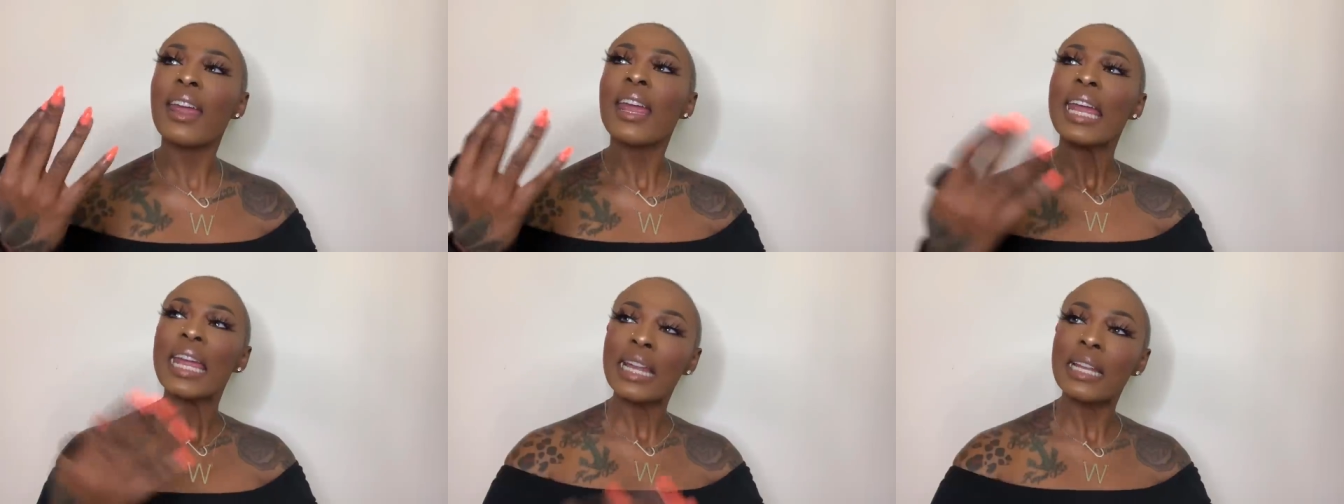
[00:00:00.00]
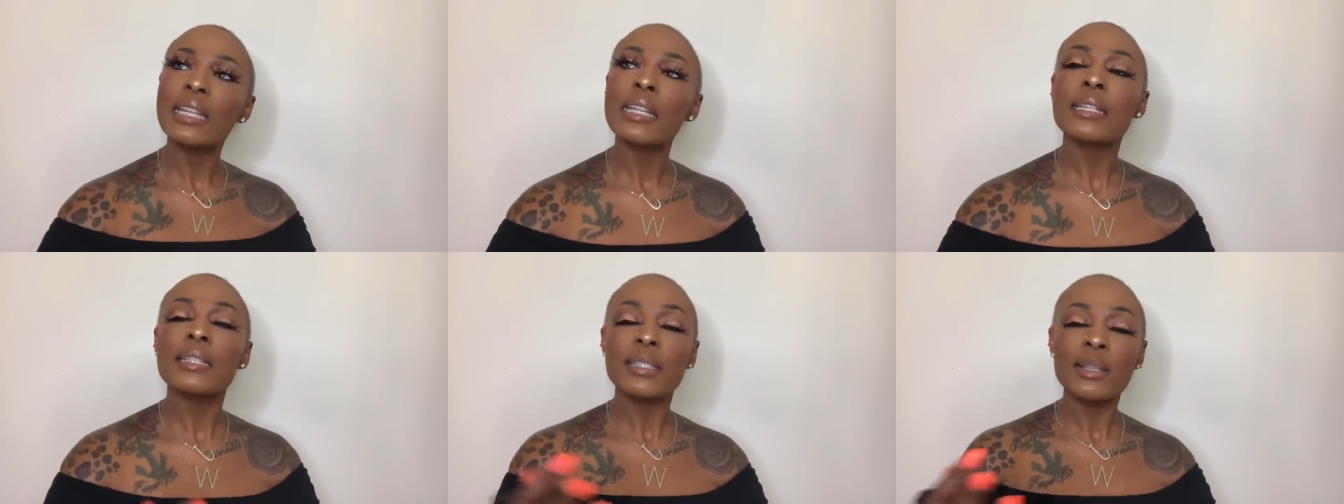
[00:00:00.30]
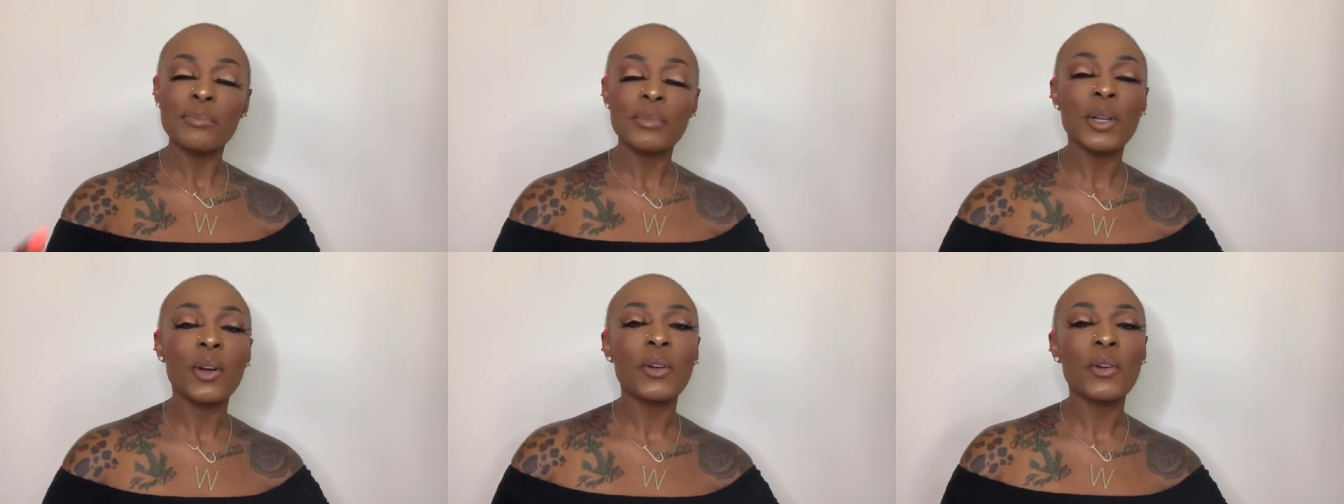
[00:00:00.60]
it lets
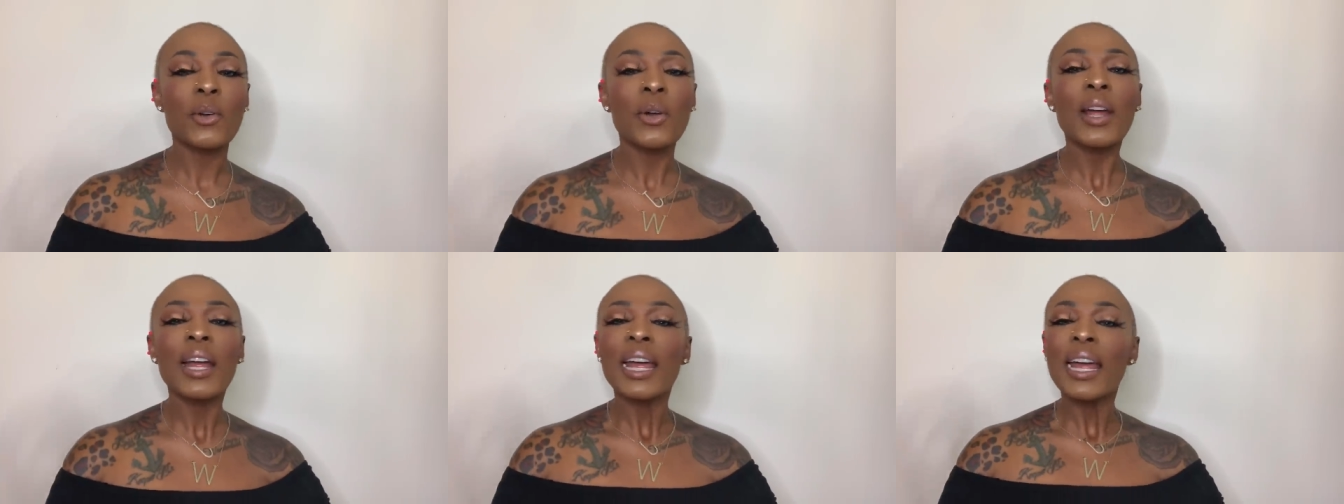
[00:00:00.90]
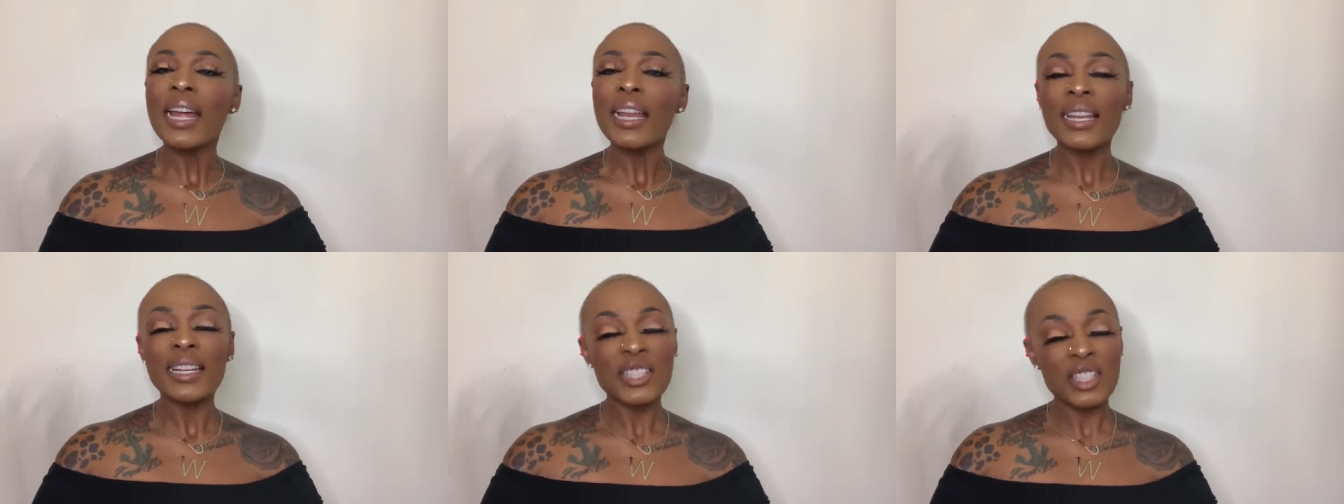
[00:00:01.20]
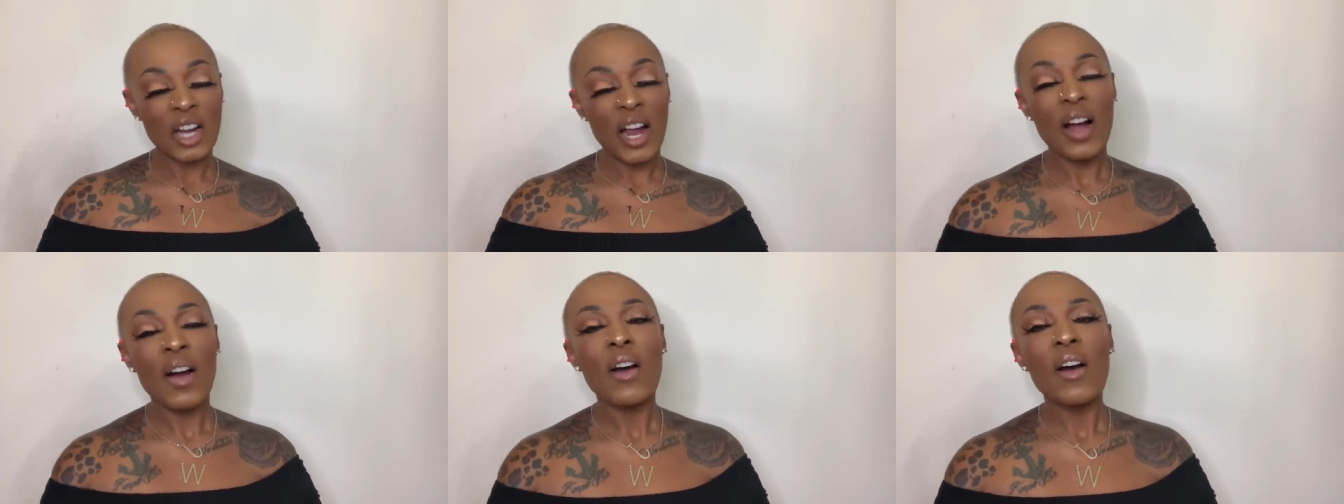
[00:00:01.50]
them know that
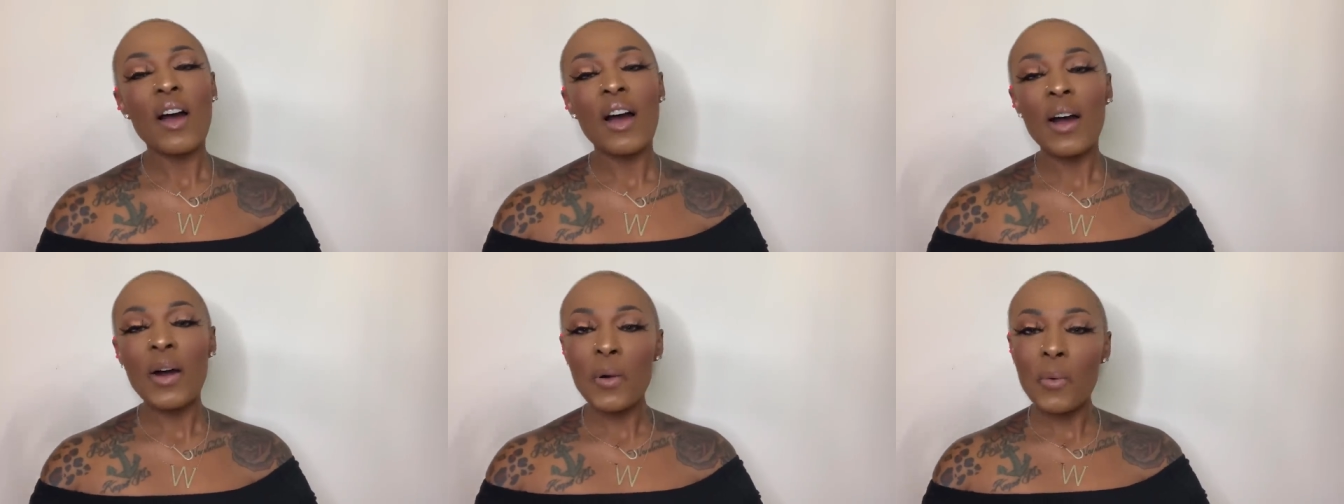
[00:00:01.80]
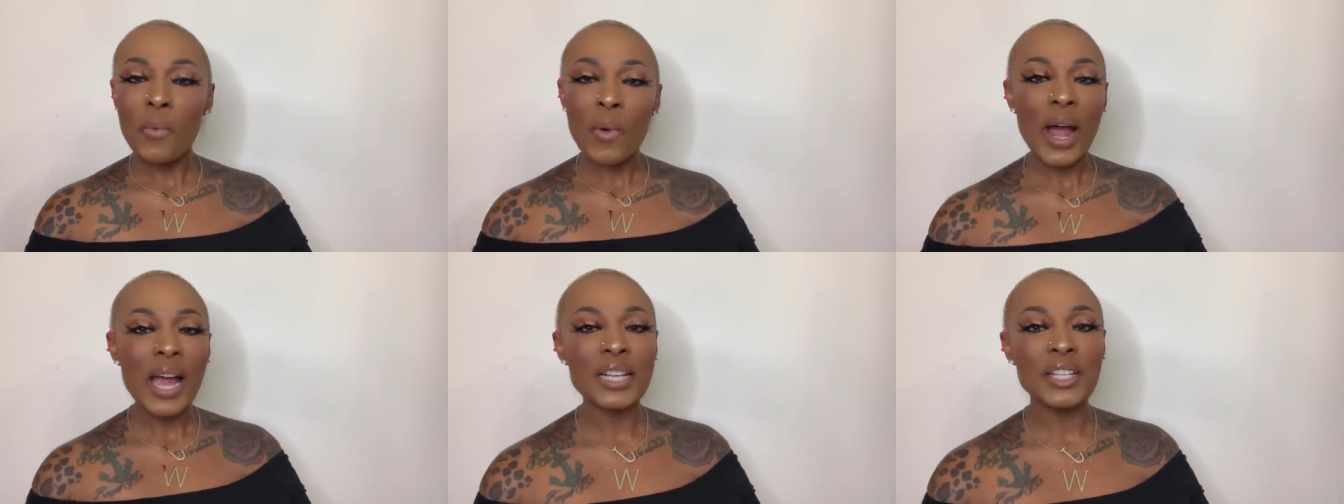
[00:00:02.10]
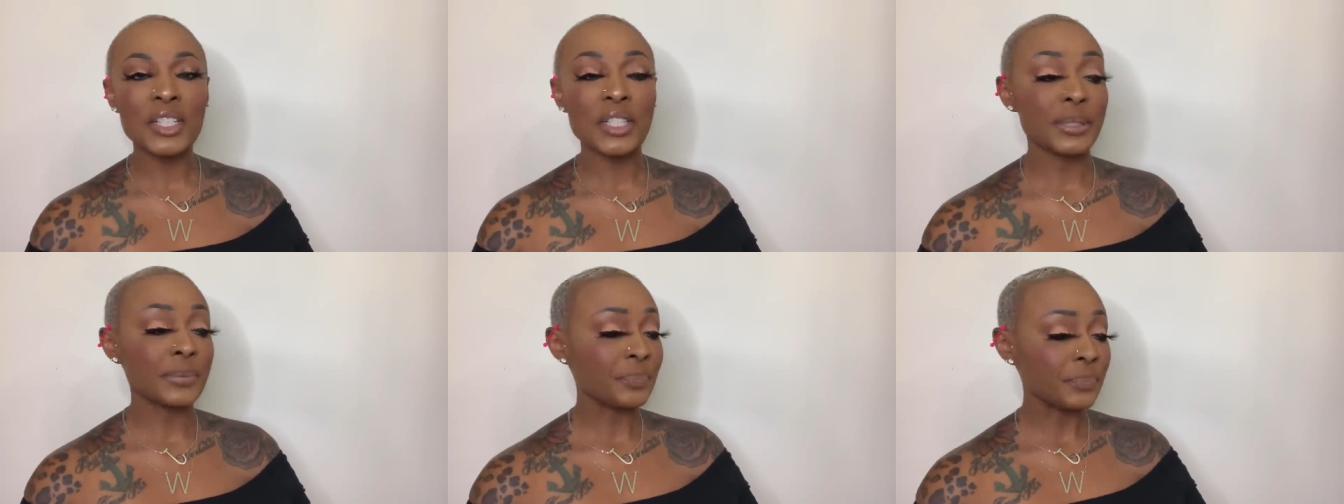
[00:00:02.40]
y'all are
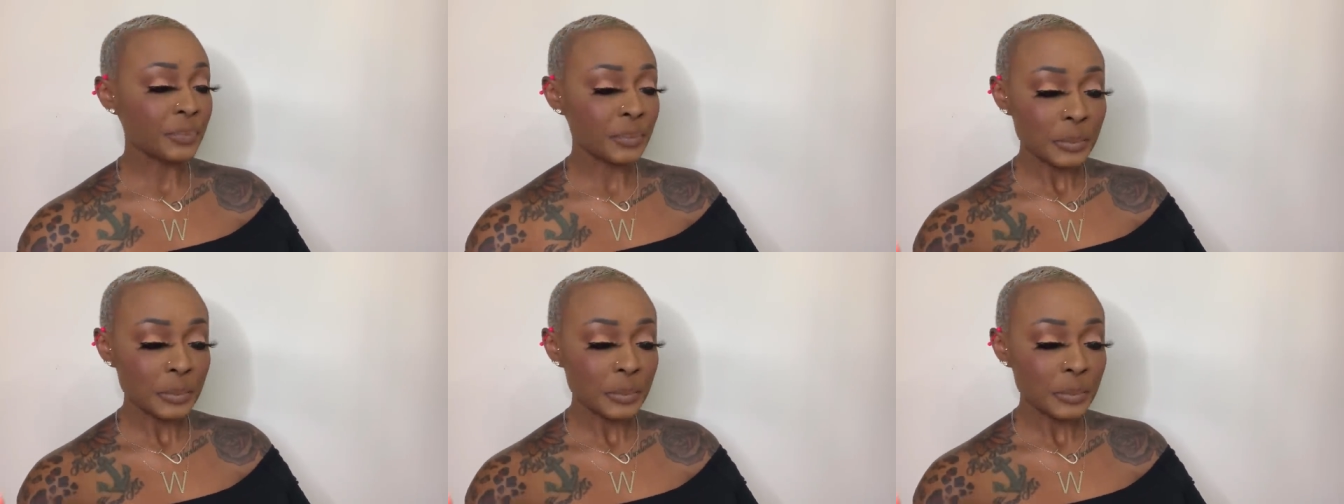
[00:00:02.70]
watching.